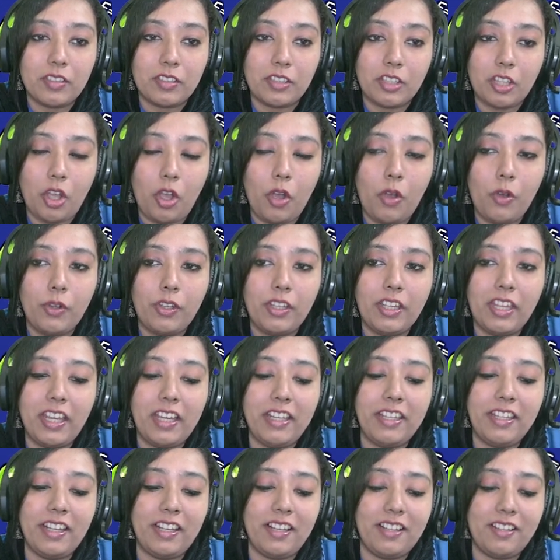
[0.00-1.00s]
Okay,
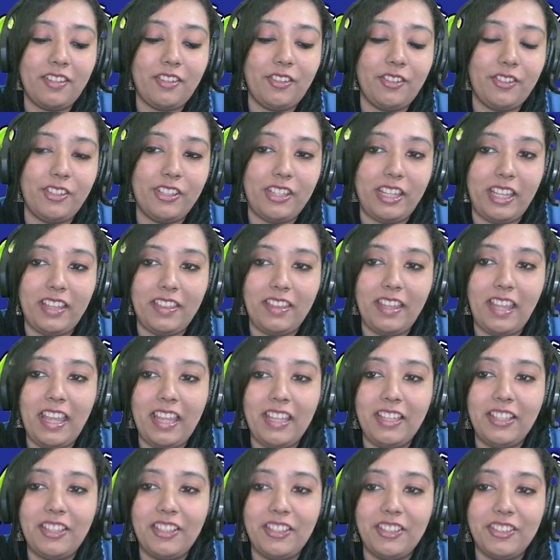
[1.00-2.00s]
dear. Okay,
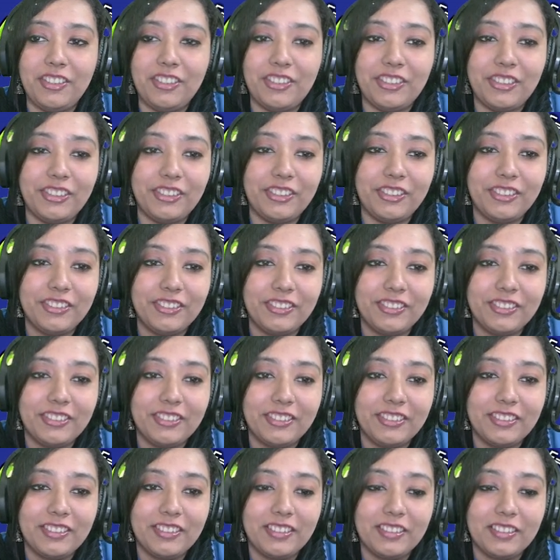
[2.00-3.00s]
thank you.
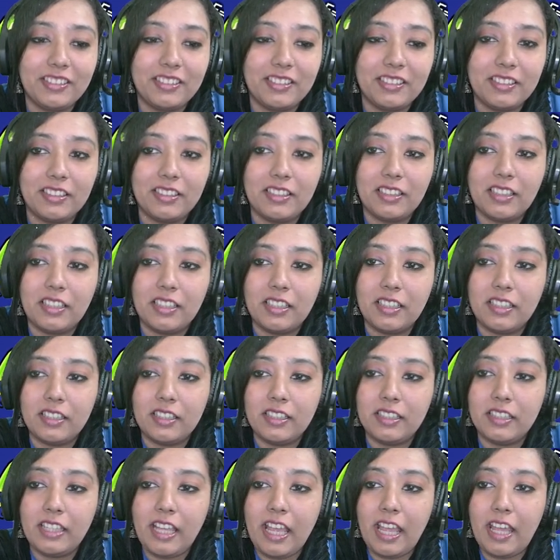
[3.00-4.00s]

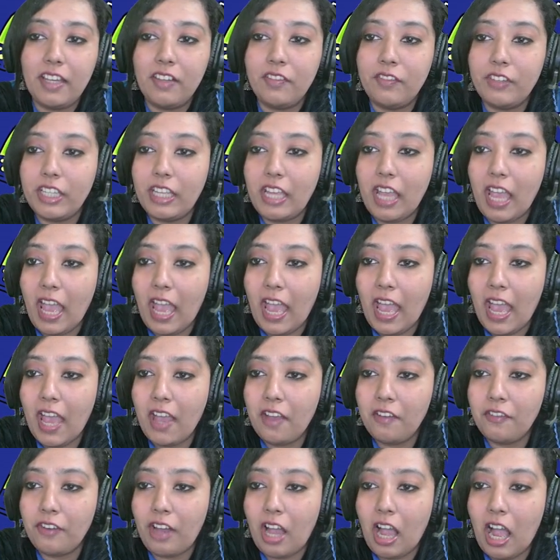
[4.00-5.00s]
Then we
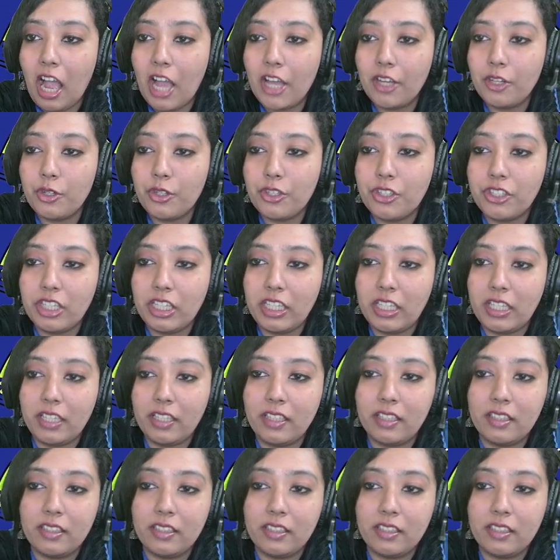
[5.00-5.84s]
have Arushi.